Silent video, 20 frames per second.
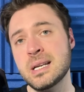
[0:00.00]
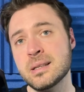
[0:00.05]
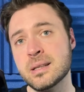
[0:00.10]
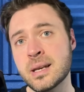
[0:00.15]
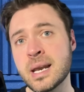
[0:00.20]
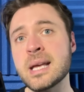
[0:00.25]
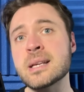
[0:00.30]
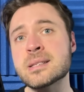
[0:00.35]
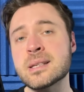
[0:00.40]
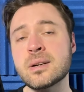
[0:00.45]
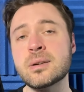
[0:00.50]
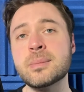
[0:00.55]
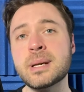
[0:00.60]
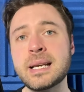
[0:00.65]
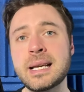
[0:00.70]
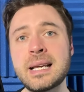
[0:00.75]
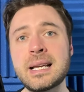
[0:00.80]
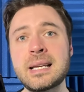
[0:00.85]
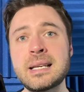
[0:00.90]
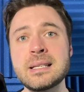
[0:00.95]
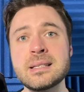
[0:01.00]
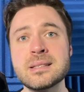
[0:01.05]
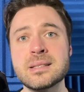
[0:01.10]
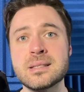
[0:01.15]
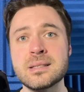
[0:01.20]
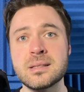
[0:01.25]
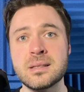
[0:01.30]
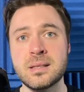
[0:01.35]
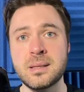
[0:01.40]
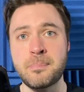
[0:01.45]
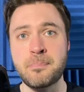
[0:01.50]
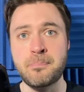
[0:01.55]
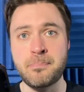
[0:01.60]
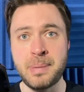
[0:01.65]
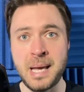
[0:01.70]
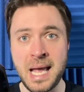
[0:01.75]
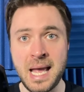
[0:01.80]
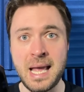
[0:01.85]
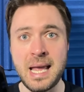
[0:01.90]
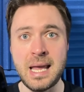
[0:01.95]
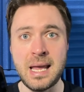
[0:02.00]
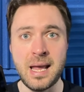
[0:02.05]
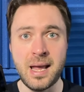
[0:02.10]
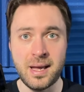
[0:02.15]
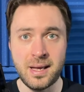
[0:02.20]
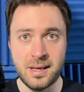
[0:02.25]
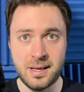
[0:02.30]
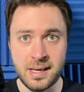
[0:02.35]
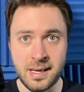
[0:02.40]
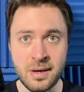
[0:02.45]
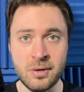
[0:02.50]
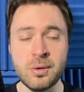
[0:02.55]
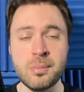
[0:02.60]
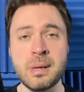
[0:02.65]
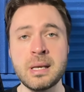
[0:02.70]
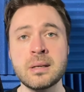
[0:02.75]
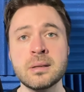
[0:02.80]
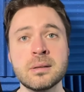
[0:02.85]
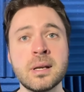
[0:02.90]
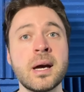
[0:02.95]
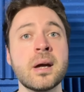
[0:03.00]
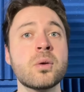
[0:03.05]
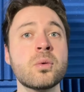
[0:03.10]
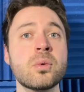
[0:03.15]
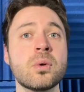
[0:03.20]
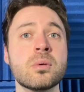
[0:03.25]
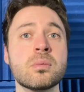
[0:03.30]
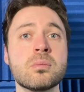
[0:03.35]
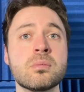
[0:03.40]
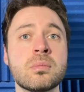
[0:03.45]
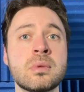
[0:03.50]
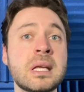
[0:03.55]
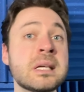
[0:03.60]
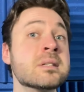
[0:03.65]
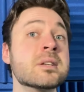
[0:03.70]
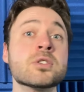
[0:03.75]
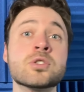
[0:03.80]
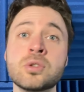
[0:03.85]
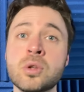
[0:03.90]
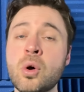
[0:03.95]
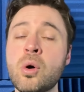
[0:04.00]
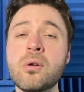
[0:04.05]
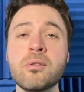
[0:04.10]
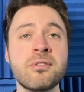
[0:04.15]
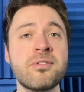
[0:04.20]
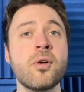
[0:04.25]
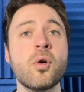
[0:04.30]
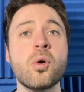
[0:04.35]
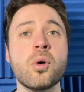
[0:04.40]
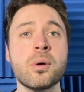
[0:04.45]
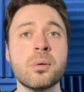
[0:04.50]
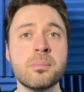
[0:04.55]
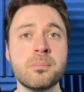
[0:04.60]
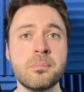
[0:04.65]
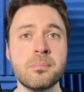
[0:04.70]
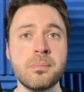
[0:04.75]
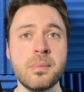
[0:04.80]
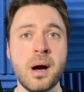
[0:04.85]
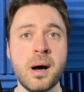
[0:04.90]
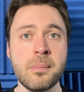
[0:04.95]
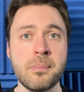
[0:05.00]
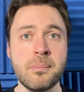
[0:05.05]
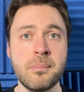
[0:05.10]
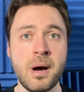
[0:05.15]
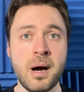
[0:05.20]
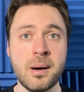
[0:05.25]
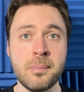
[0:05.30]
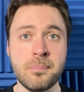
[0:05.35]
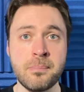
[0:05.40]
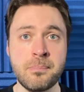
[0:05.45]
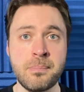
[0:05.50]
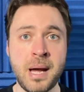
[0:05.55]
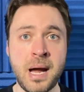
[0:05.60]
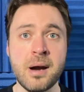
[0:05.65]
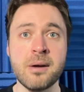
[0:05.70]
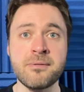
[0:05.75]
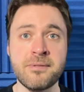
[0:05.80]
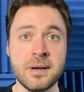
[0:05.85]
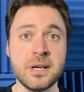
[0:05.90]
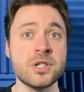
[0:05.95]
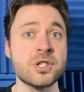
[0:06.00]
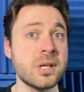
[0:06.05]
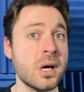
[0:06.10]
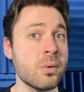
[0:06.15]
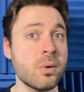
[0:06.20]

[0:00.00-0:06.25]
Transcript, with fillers: The next element is the pay element. Now, this is not for a per finished